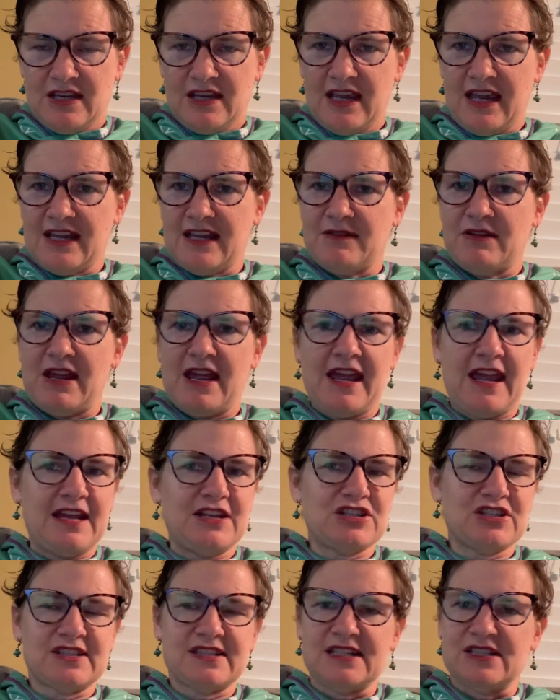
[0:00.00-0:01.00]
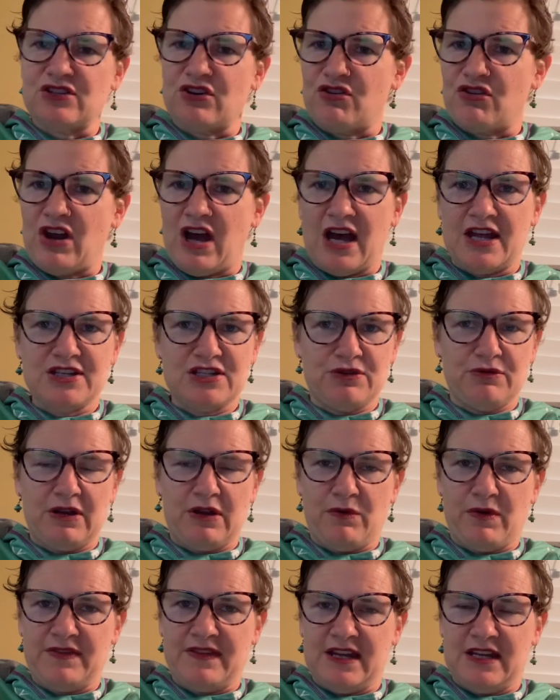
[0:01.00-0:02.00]
and agencies are not doing
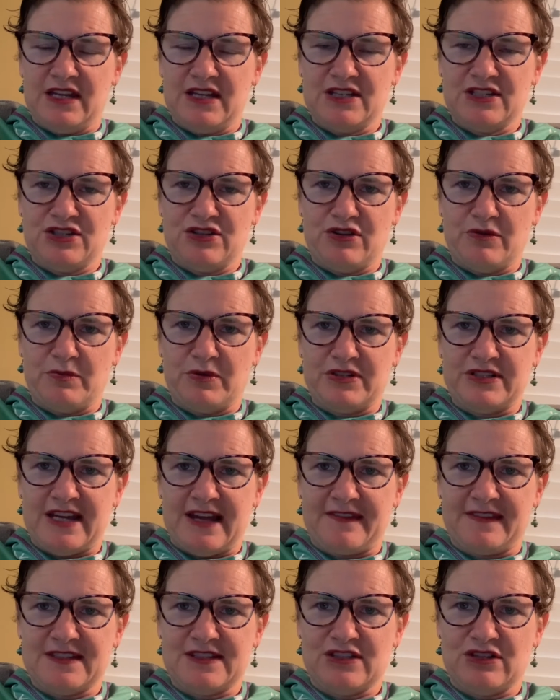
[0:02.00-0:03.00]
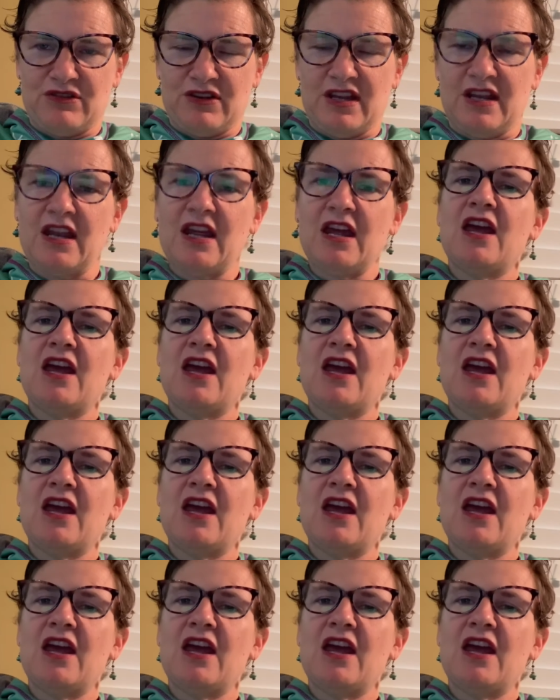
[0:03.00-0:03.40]
what they need to do to protect the student,